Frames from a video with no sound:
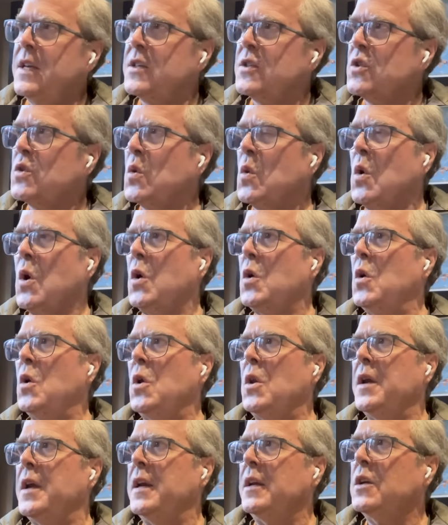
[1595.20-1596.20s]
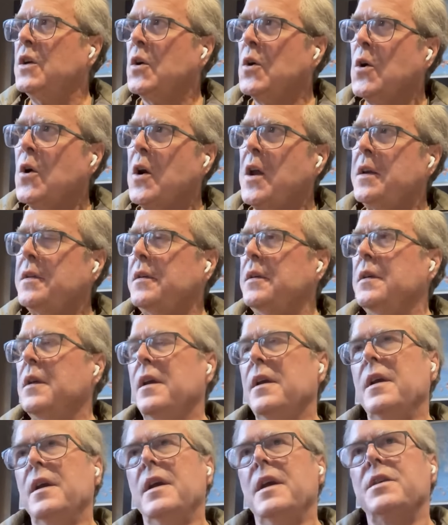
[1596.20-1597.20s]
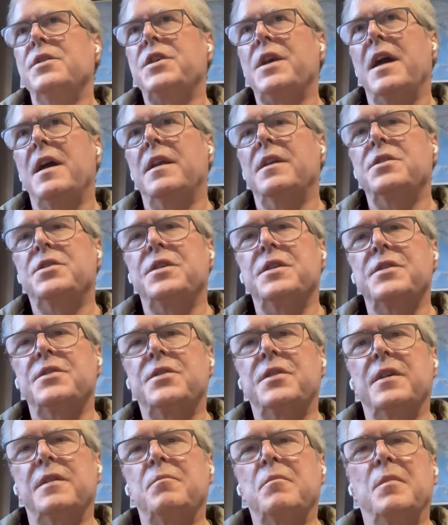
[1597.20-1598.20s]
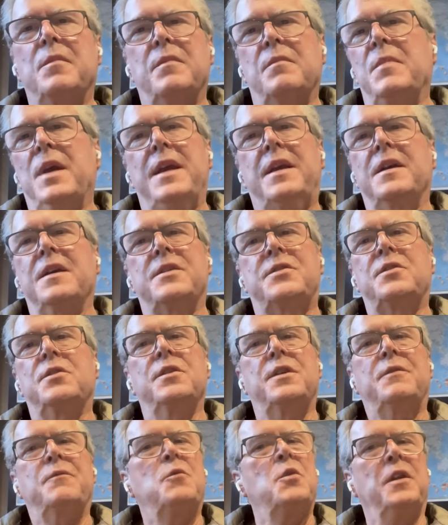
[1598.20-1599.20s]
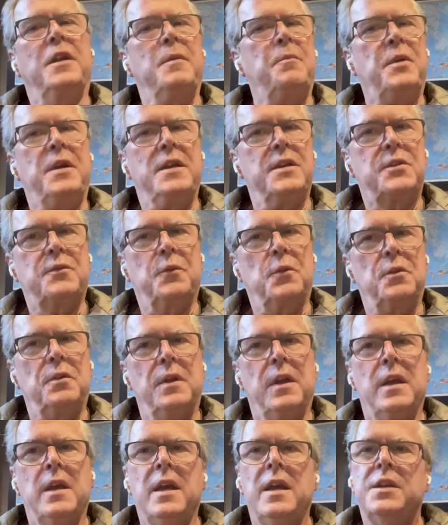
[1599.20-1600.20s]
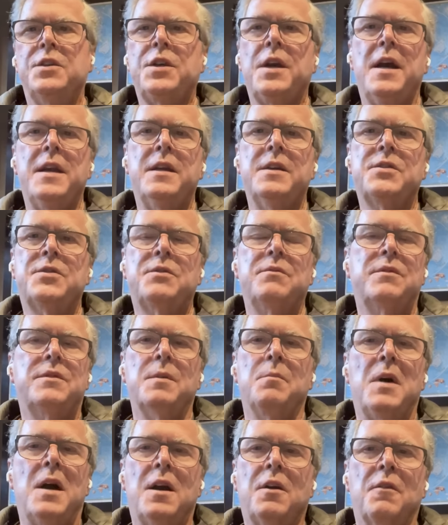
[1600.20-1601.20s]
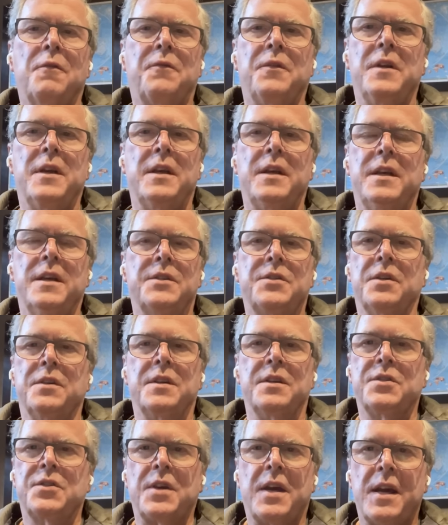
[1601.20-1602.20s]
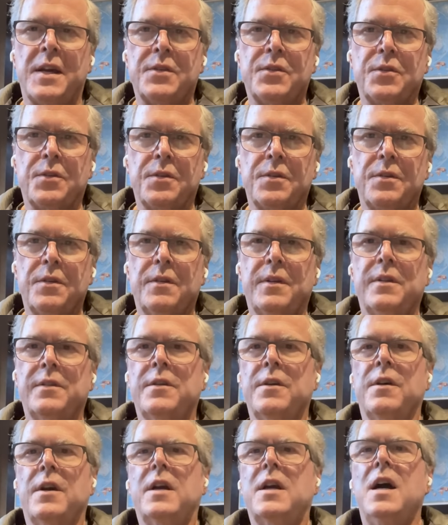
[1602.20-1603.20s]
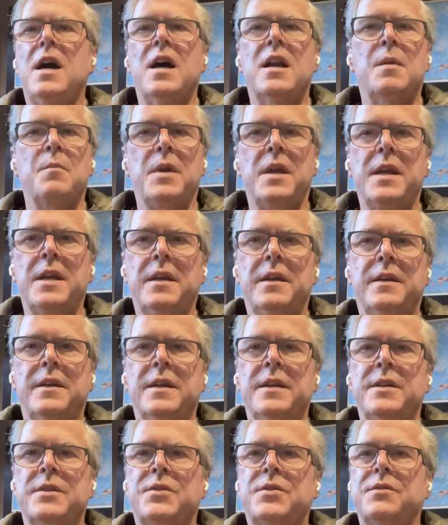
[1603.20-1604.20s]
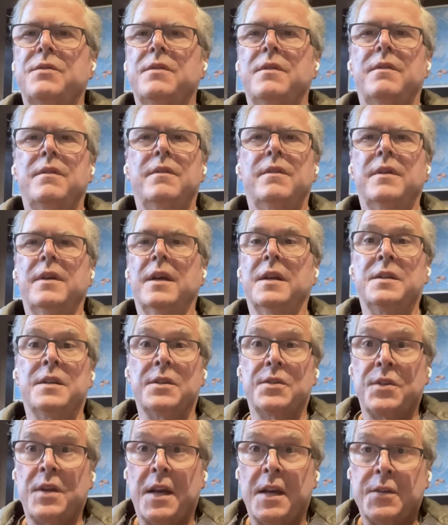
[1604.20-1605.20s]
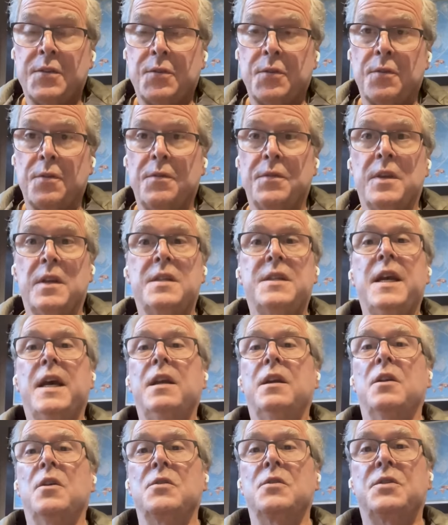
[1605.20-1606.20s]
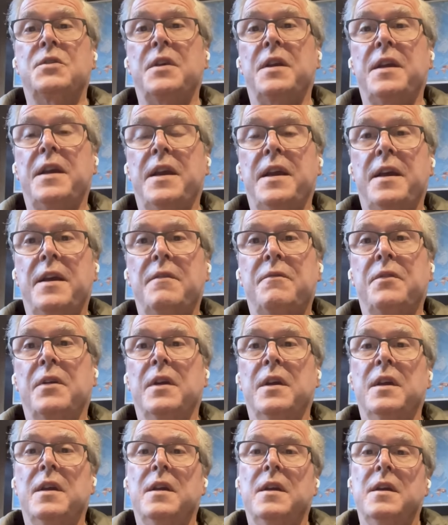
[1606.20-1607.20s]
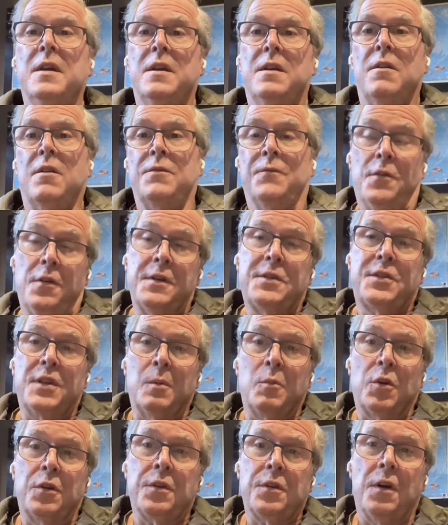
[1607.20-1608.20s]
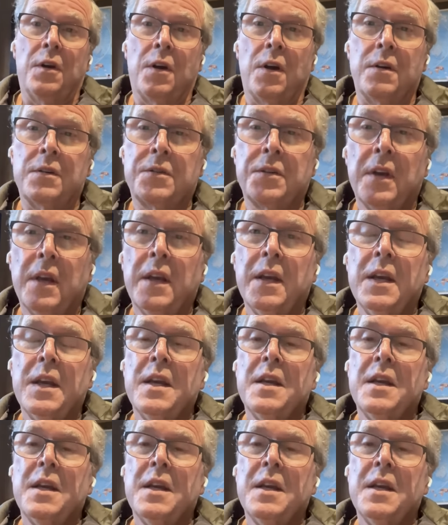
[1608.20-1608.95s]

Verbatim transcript: historical and current challenges that make us look really peaceful. Mm-hmm. China's demography is a disaster. Their economy is a disaster. The debt loads they have are very similar to ours.